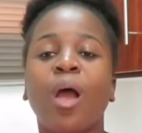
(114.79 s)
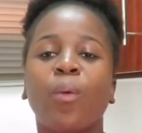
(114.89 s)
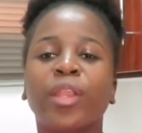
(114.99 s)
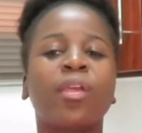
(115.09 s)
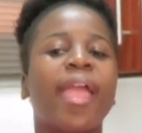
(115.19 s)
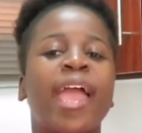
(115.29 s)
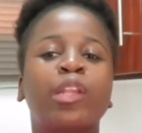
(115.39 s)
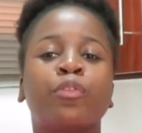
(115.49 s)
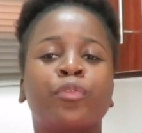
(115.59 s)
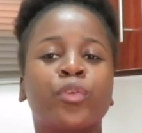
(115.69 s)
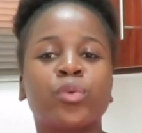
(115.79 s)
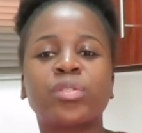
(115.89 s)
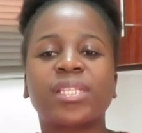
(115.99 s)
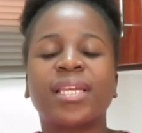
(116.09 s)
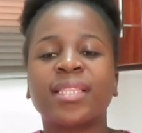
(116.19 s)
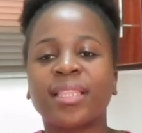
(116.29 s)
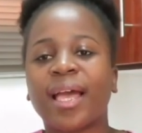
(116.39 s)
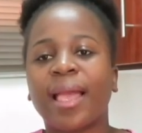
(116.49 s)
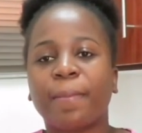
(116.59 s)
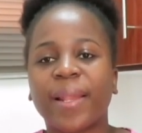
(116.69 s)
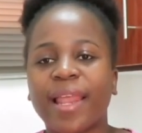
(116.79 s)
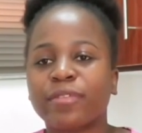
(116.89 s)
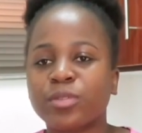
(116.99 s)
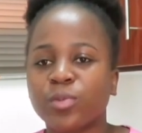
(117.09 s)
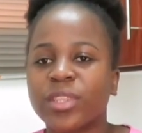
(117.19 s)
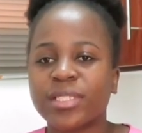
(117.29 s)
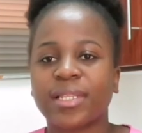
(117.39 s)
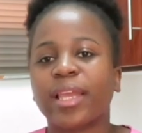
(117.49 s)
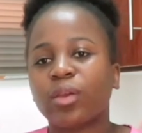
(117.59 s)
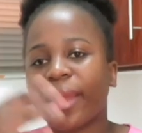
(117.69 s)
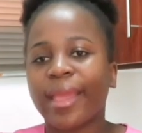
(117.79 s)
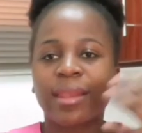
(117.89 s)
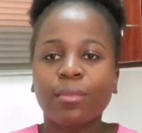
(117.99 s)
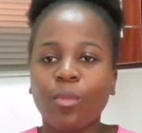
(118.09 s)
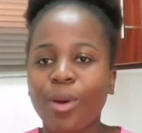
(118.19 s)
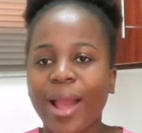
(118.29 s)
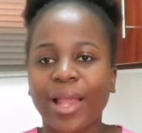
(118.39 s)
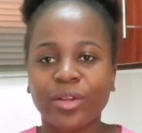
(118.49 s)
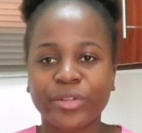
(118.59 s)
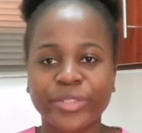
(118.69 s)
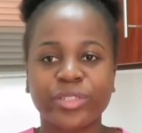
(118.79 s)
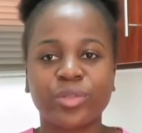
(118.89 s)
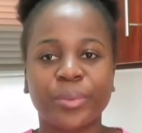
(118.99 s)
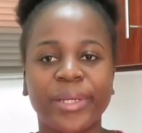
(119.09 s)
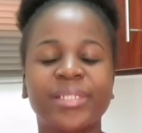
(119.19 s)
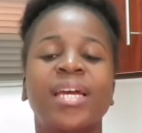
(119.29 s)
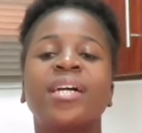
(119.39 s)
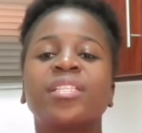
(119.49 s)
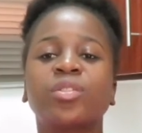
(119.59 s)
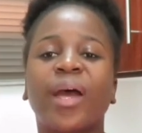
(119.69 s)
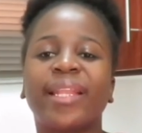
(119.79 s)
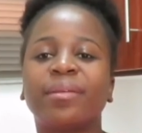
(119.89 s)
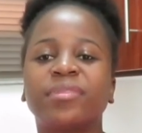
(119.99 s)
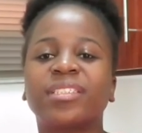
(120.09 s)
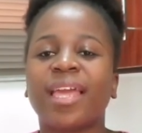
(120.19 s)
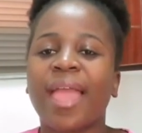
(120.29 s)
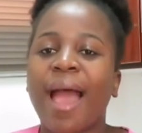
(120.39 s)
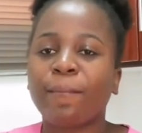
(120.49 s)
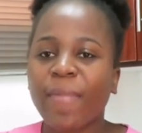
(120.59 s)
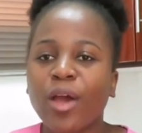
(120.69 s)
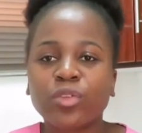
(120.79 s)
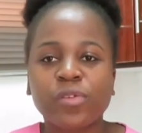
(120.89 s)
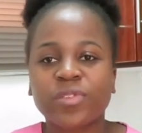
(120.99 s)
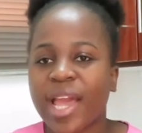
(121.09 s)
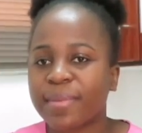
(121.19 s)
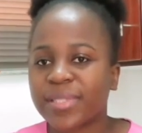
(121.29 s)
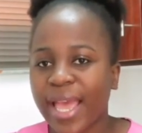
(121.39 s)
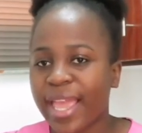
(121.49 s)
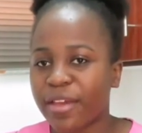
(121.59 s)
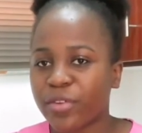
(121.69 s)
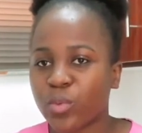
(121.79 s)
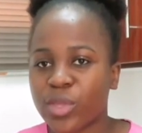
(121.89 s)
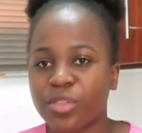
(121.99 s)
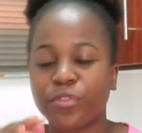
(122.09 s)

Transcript: When you add fruits in the Herbalife smoothies, like you're adding more calories to it, so I limit the amount of times I have it with